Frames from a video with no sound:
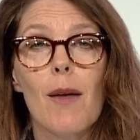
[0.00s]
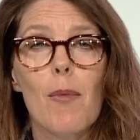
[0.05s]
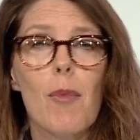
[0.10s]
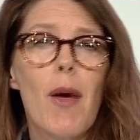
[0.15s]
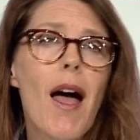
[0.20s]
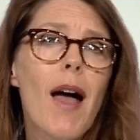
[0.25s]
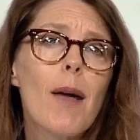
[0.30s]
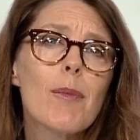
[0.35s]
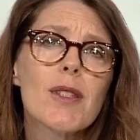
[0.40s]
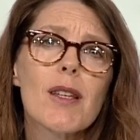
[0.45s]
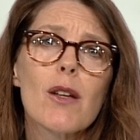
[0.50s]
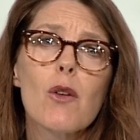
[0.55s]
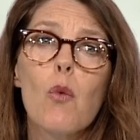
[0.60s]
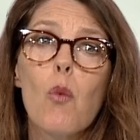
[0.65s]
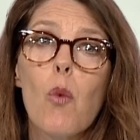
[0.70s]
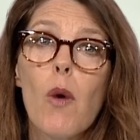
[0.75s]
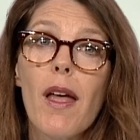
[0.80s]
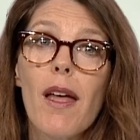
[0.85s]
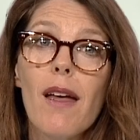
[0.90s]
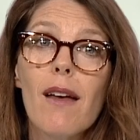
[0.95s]
perhaps
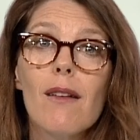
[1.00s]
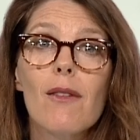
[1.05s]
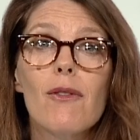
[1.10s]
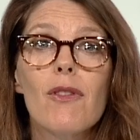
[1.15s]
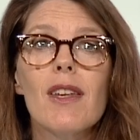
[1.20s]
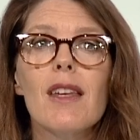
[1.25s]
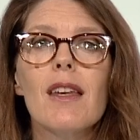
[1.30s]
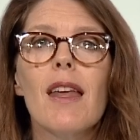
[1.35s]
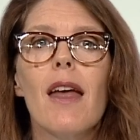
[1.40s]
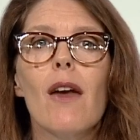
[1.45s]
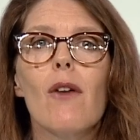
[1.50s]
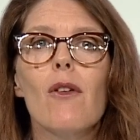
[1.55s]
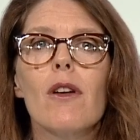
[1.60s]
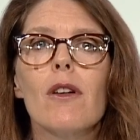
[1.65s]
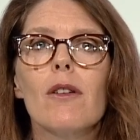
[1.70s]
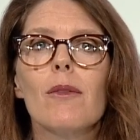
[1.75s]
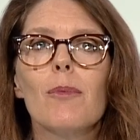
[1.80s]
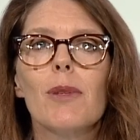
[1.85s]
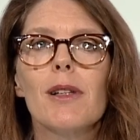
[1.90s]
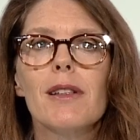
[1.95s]
unaware of the
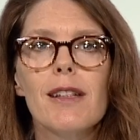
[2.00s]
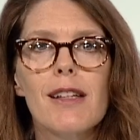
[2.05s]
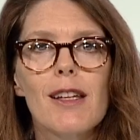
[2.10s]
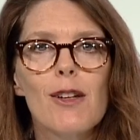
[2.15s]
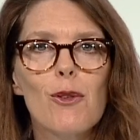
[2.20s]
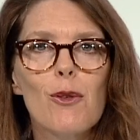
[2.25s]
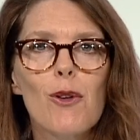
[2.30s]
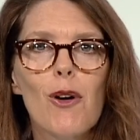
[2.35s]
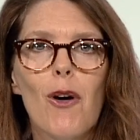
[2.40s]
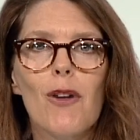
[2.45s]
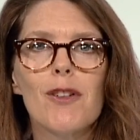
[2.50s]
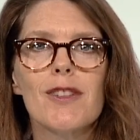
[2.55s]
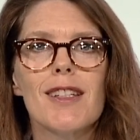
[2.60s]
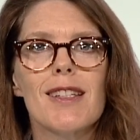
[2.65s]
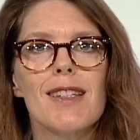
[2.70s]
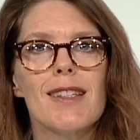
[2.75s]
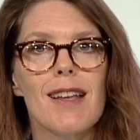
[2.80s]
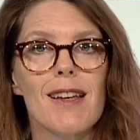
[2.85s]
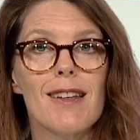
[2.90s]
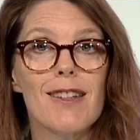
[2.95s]
inherent political
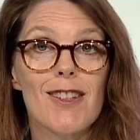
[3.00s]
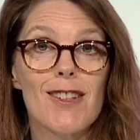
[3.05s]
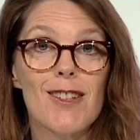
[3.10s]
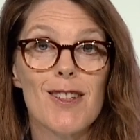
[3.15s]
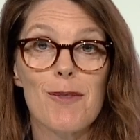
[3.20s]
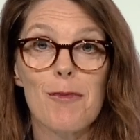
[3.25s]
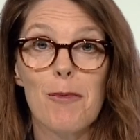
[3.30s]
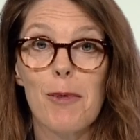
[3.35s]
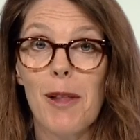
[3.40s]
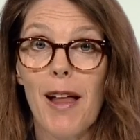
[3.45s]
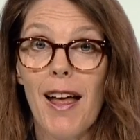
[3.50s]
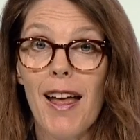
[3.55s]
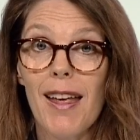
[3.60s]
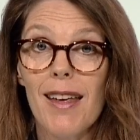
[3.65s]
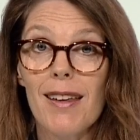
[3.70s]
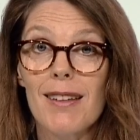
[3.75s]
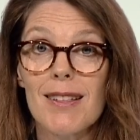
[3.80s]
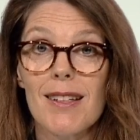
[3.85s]
contestations at play,